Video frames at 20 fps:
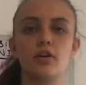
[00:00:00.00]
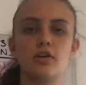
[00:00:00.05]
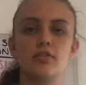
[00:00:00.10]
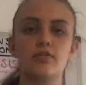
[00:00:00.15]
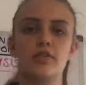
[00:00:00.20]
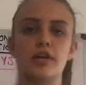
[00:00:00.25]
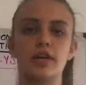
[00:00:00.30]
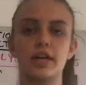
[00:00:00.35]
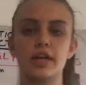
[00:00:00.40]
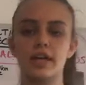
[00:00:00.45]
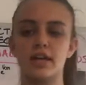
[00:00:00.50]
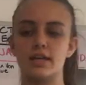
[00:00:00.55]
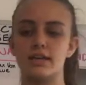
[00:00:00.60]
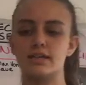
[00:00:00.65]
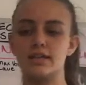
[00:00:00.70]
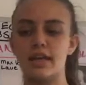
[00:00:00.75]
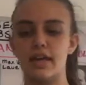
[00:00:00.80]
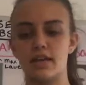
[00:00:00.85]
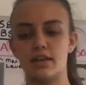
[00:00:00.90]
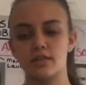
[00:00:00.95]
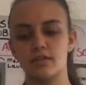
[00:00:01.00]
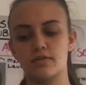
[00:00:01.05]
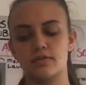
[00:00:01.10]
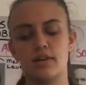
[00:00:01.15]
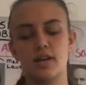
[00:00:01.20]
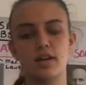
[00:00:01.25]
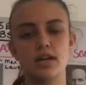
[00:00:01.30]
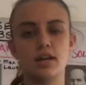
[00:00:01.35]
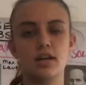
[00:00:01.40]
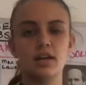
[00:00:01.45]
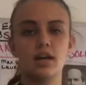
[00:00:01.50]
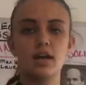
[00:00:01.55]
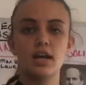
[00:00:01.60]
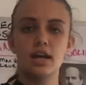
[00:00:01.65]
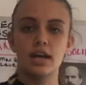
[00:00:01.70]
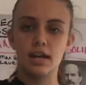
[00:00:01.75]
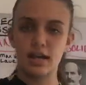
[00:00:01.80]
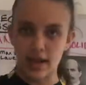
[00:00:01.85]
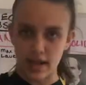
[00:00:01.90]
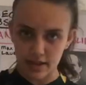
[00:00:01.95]
over is X-ray
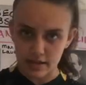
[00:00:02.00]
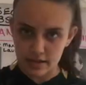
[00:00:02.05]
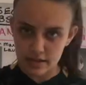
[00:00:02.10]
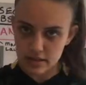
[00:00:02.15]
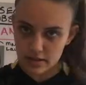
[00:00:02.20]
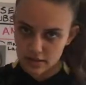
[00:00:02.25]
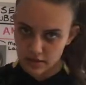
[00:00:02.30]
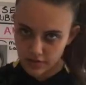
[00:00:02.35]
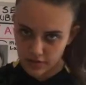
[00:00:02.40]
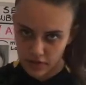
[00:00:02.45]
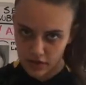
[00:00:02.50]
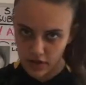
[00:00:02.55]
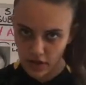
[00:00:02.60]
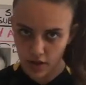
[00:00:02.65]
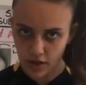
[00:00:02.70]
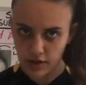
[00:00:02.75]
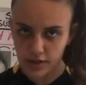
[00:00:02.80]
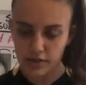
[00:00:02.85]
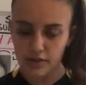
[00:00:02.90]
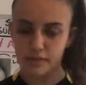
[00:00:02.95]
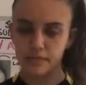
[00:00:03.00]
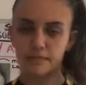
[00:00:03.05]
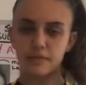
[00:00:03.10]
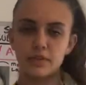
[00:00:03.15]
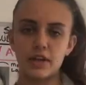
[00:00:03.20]
analysis of the solids.